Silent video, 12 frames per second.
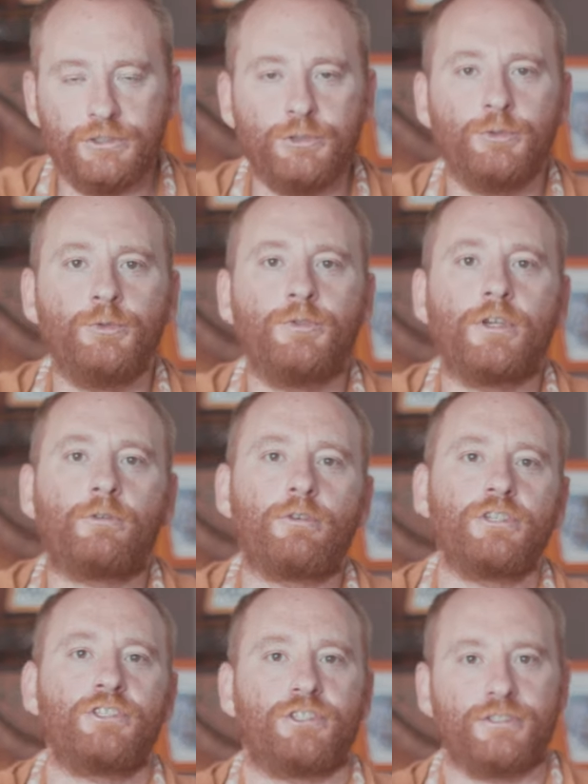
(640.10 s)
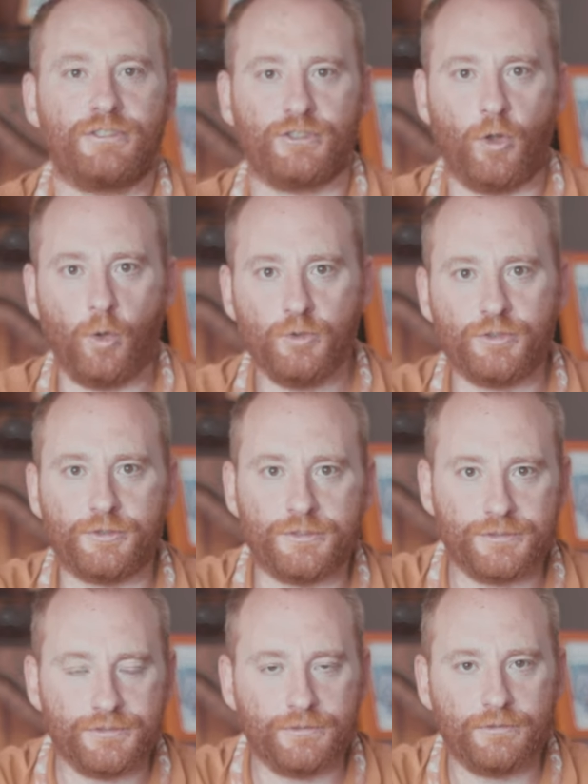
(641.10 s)
Do the Christian
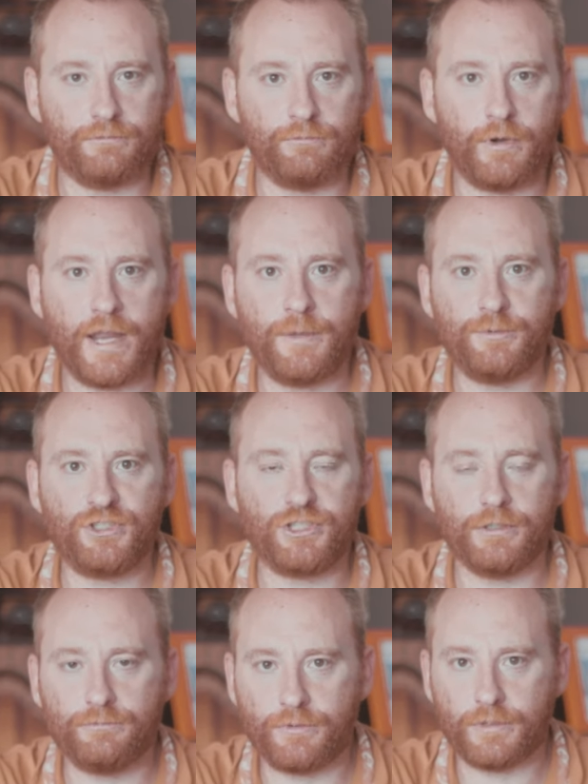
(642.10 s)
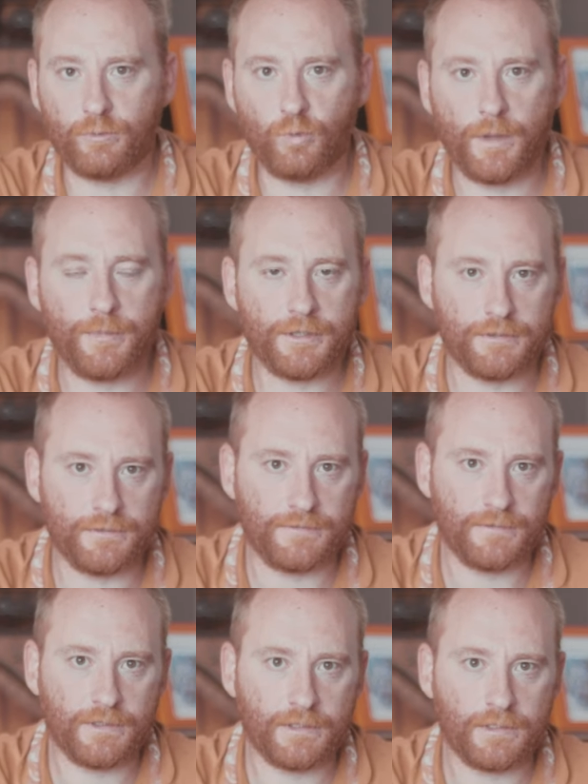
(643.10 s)
soldiers rape children, women,
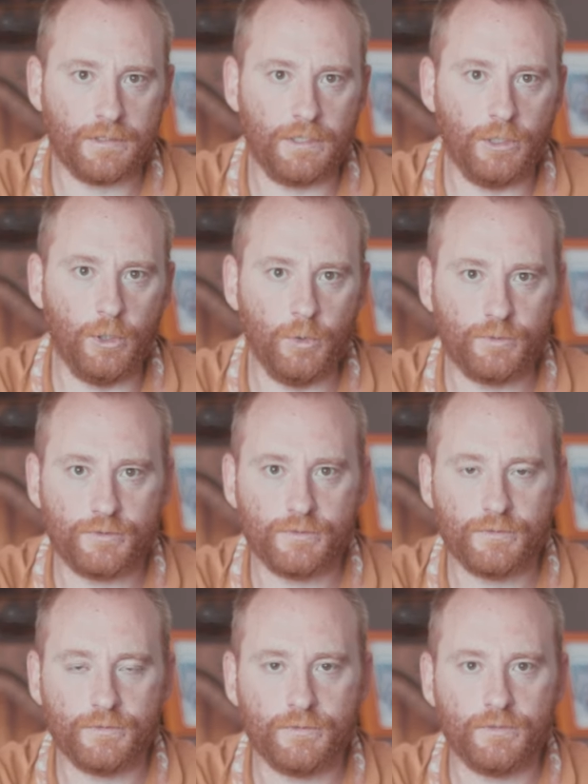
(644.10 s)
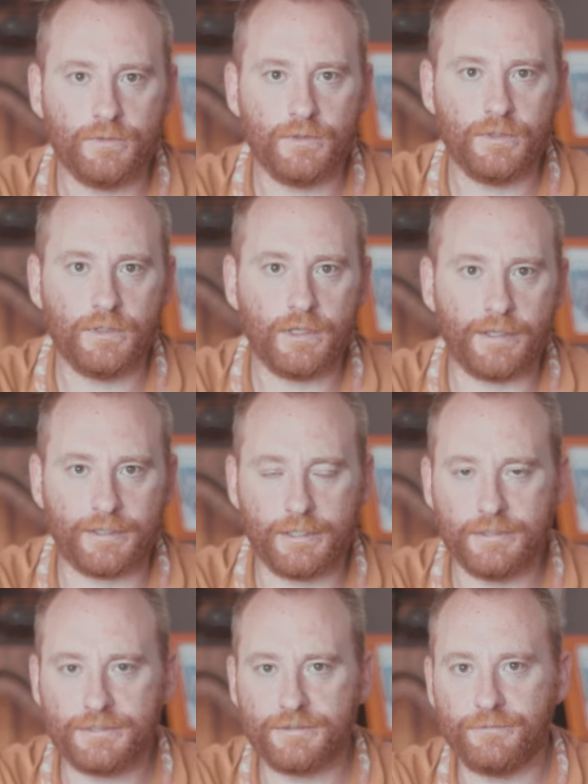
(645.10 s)
loot and
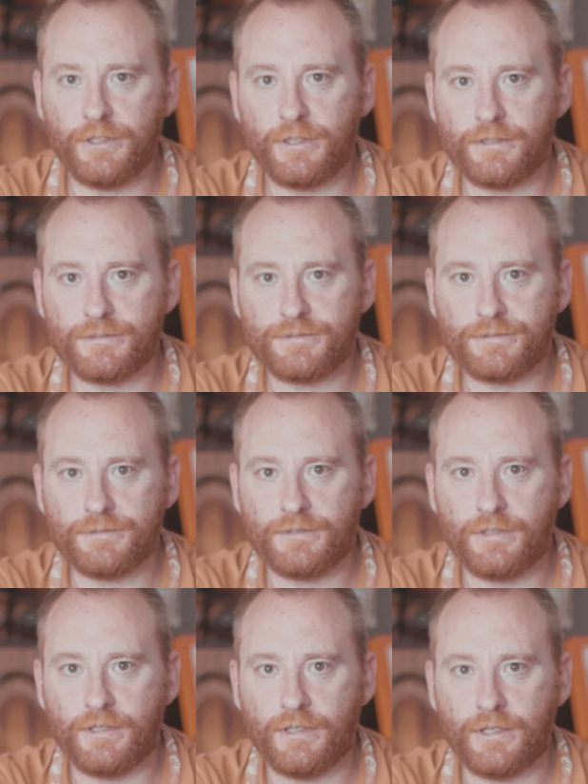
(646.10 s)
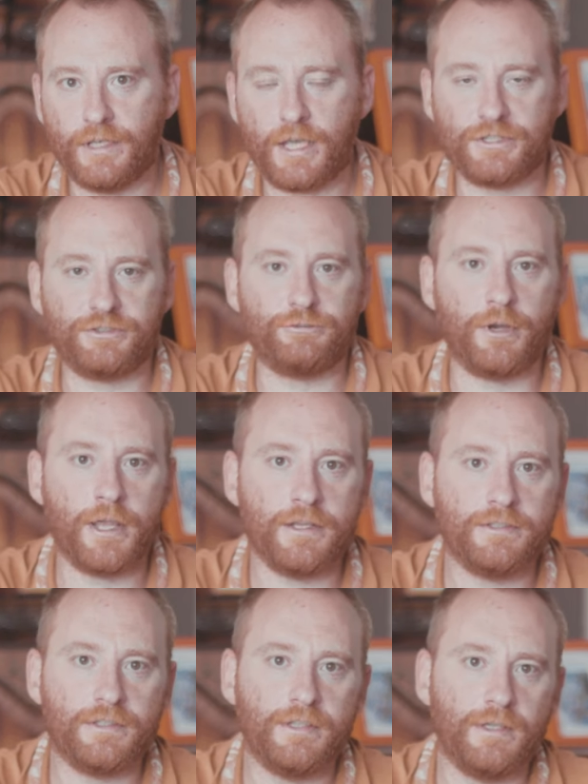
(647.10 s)
kill civilians,
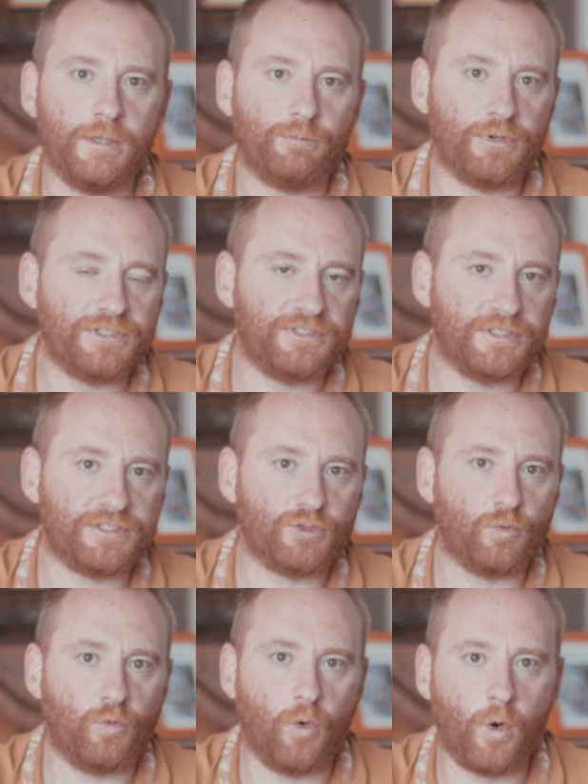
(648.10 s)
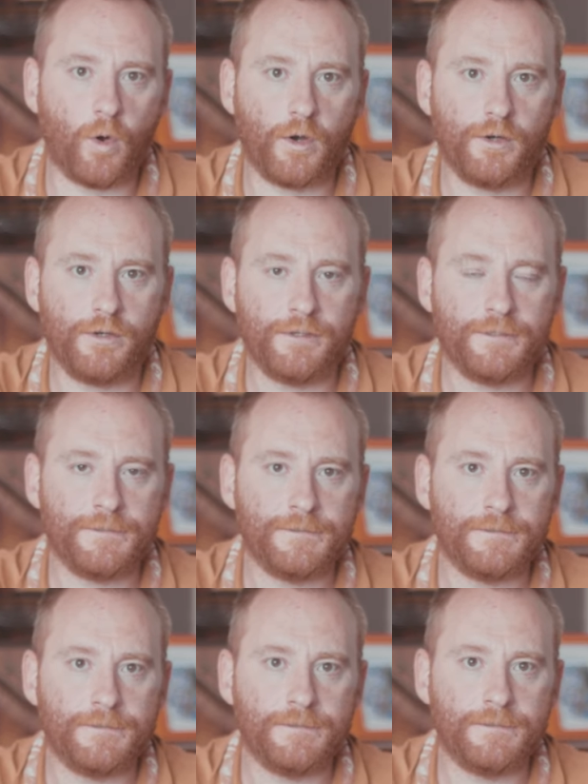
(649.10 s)
castrate prisoners of war
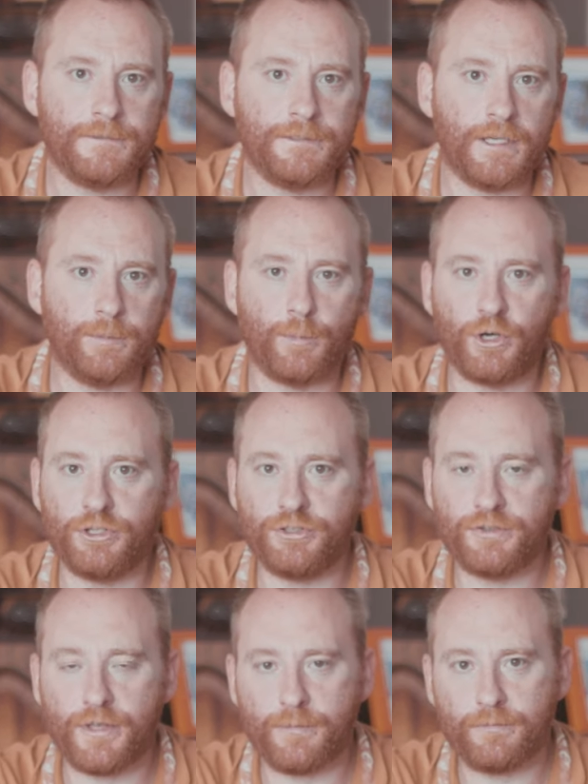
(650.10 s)
and murder